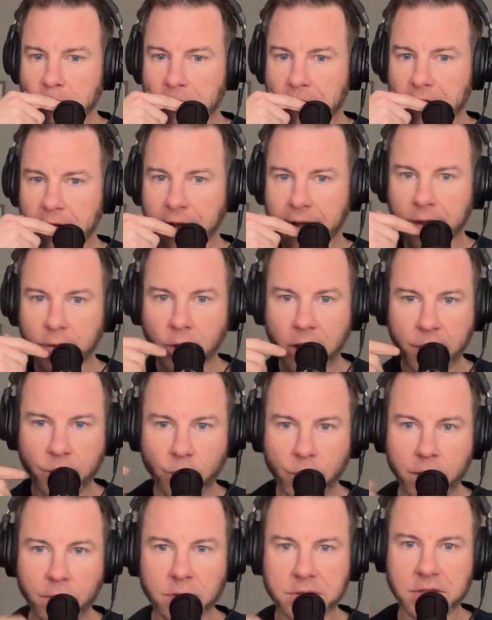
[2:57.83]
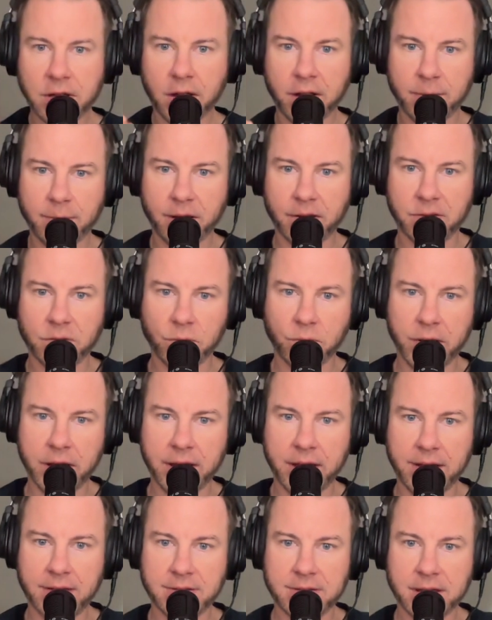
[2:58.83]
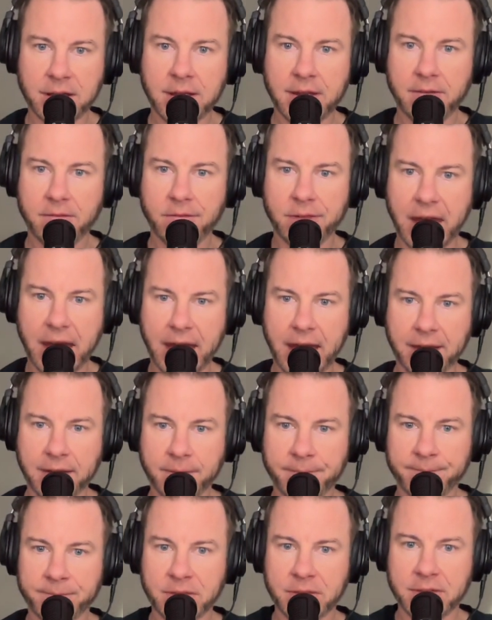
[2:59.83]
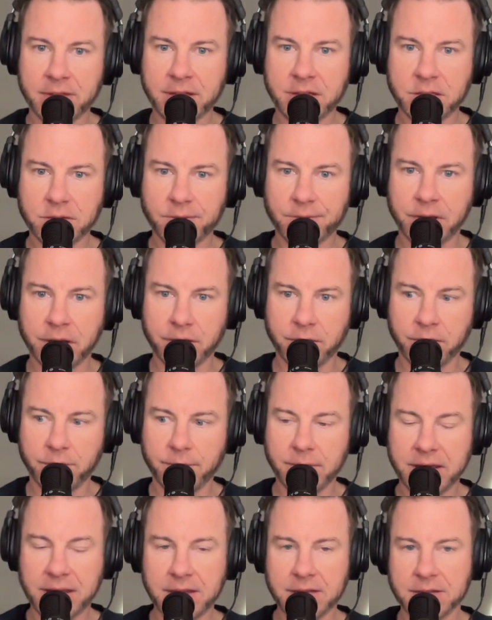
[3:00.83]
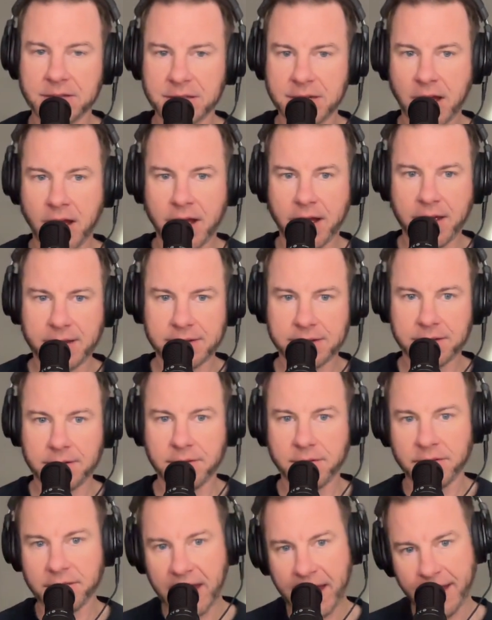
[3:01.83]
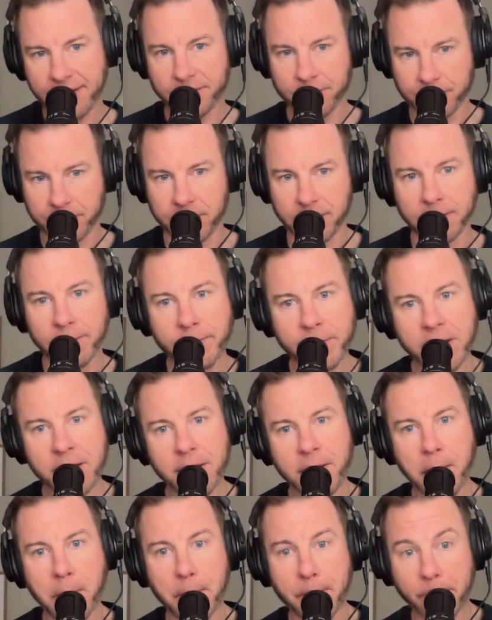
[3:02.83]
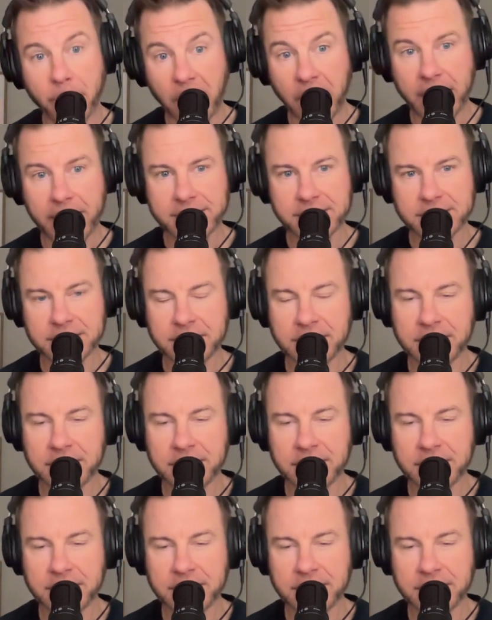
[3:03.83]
and we will talk about the ways that this film is not that film. But